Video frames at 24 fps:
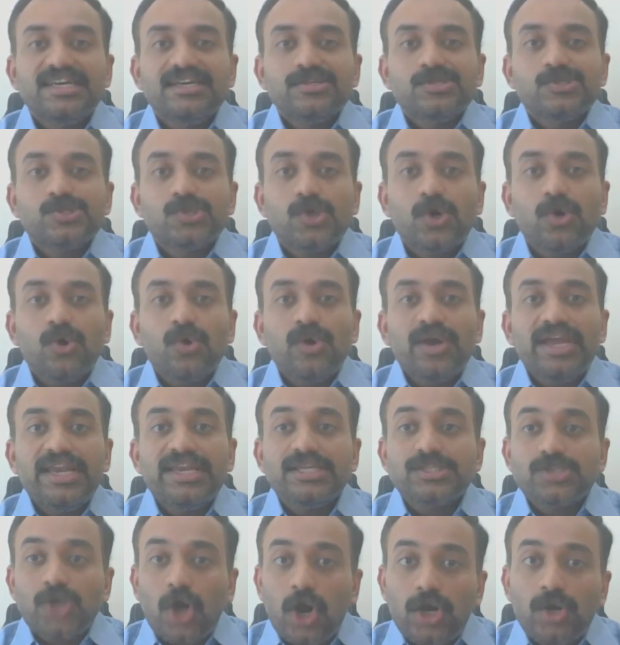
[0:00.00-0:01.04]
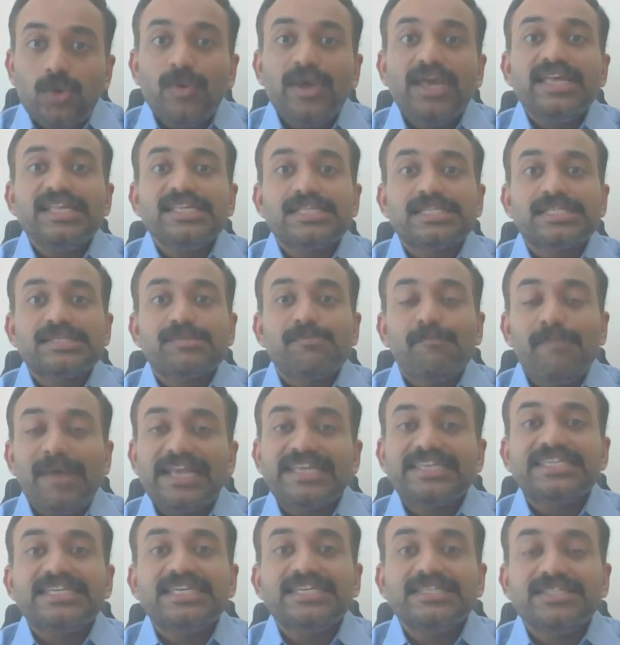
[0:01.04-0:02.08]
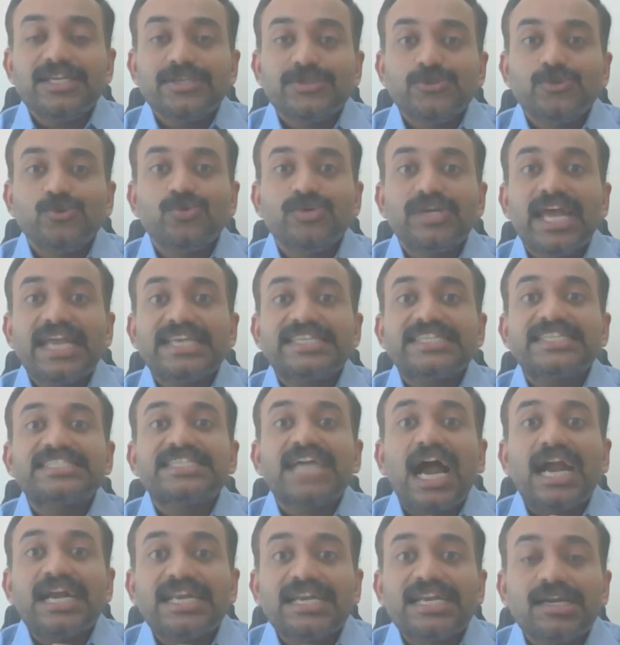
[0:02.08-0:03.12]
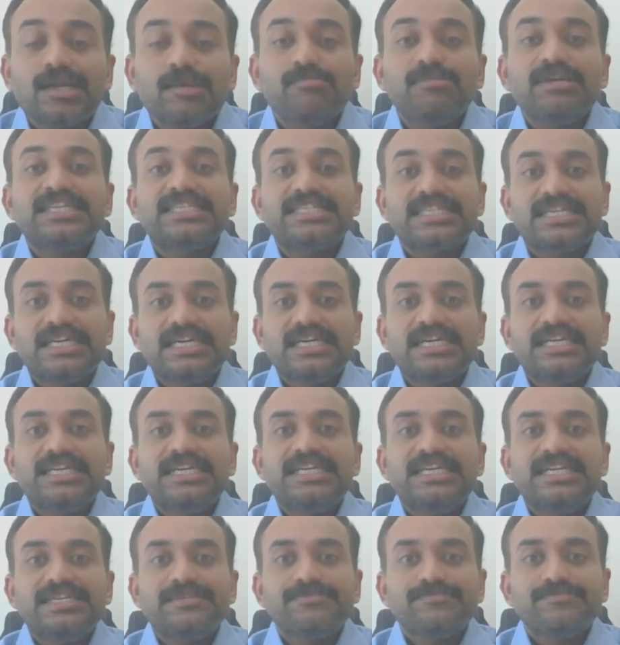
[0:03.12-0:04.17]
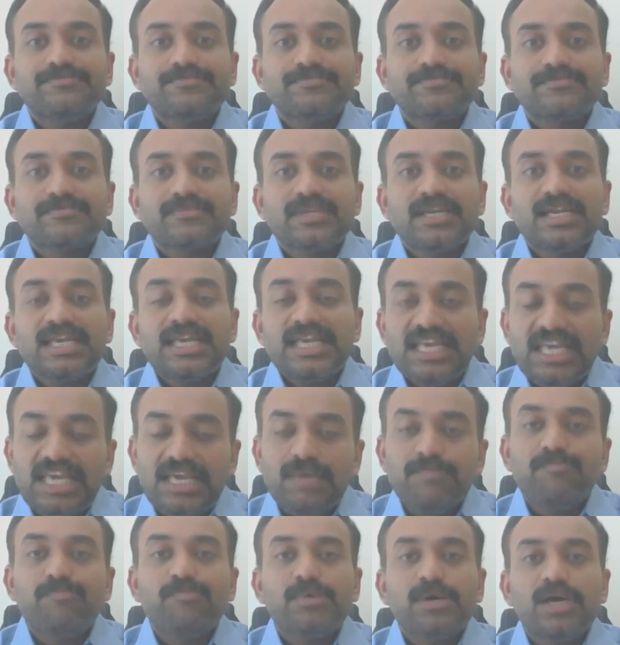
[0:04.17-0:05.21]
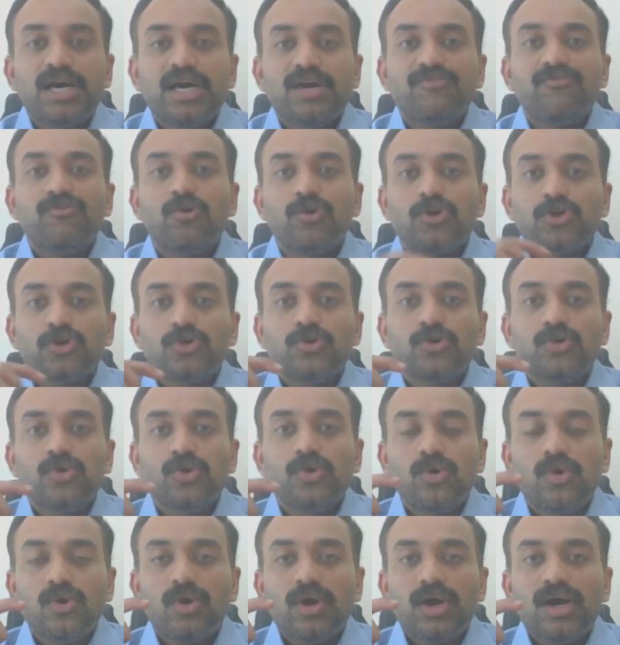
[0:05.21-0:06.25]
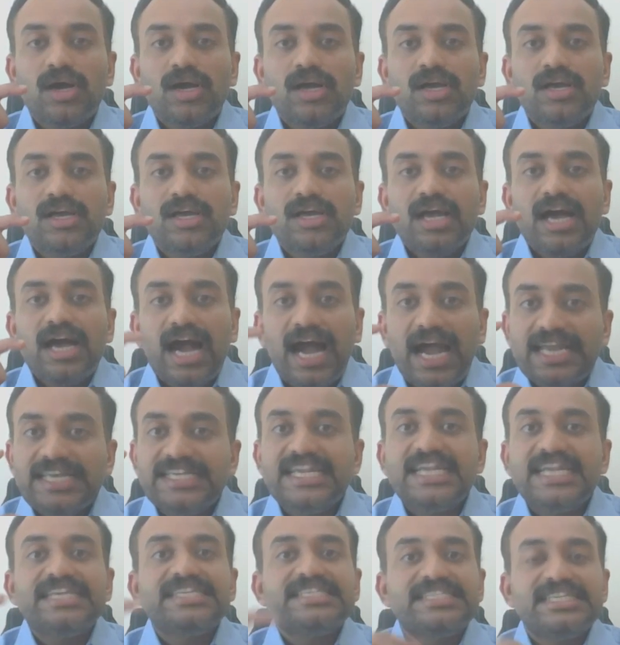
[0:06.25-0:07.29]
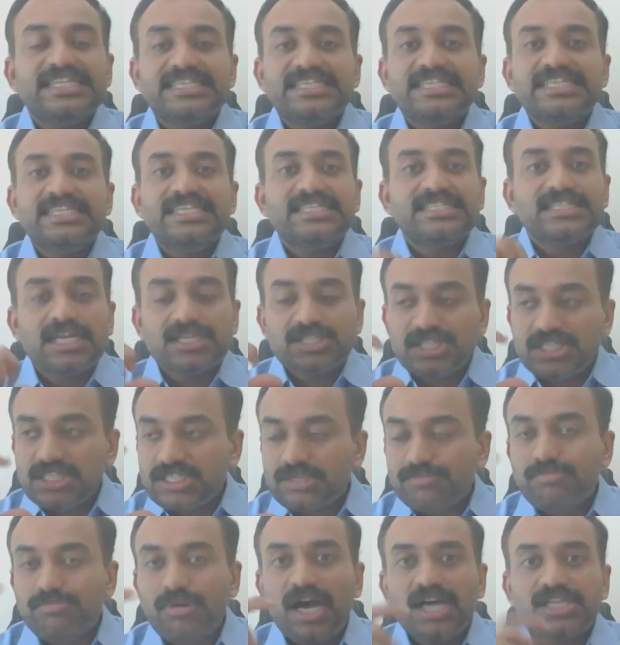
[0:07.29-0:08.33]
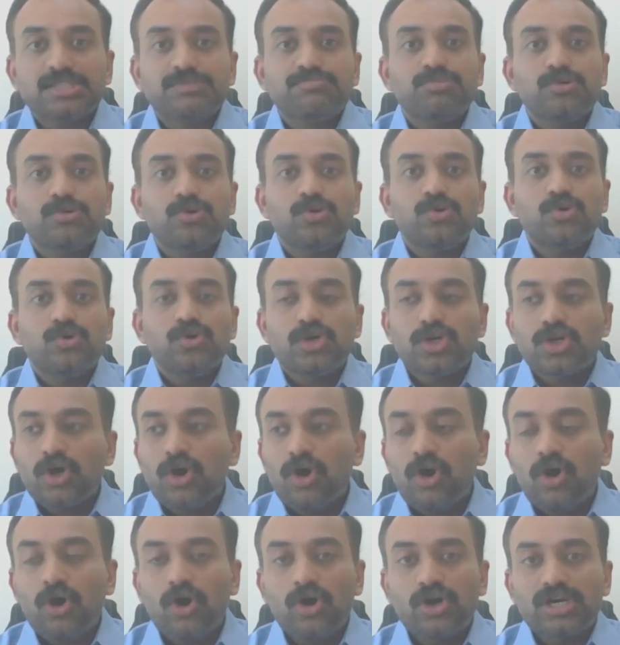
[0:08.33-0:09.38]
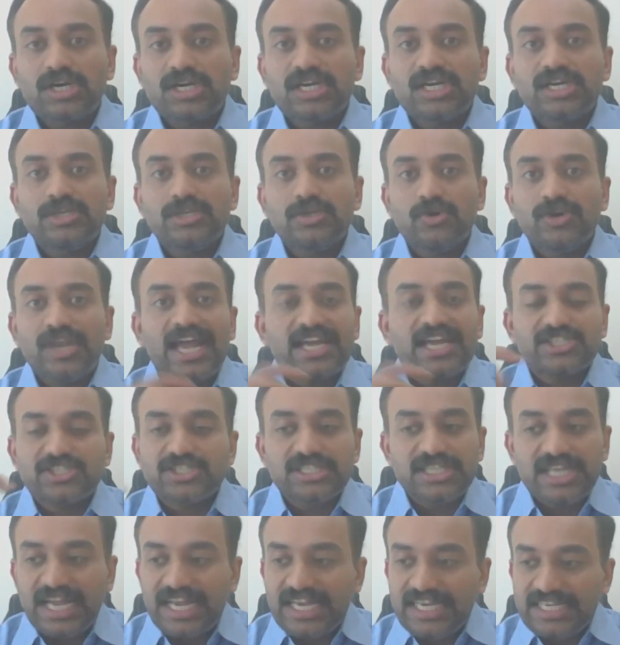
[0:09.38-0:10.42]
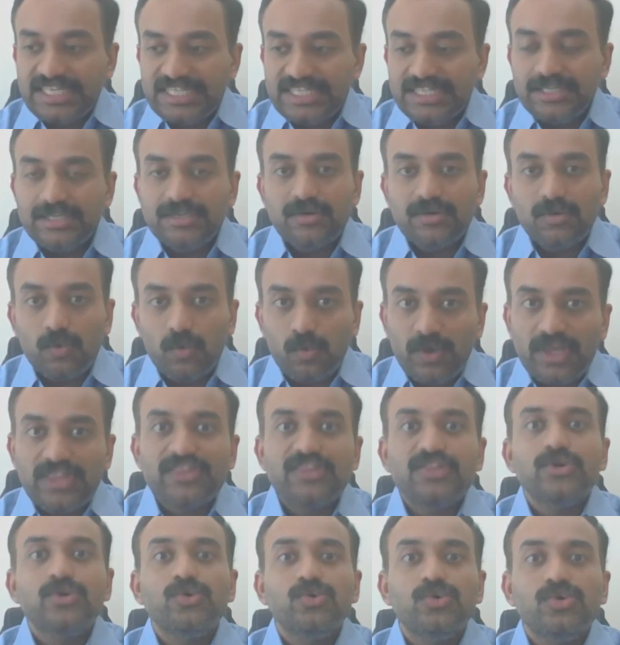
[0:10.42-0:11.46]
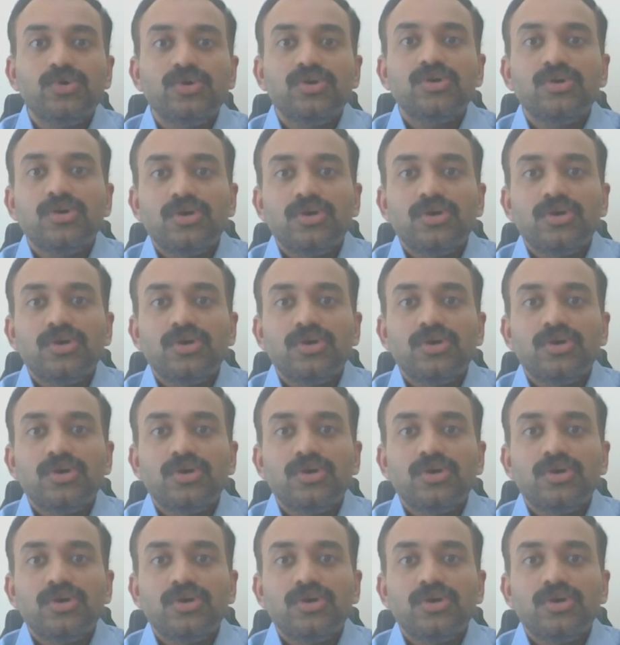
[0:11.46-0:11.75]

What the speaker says: So it is always better that you get started a bit early. Keep a photo identity such as the passport or your national ID with you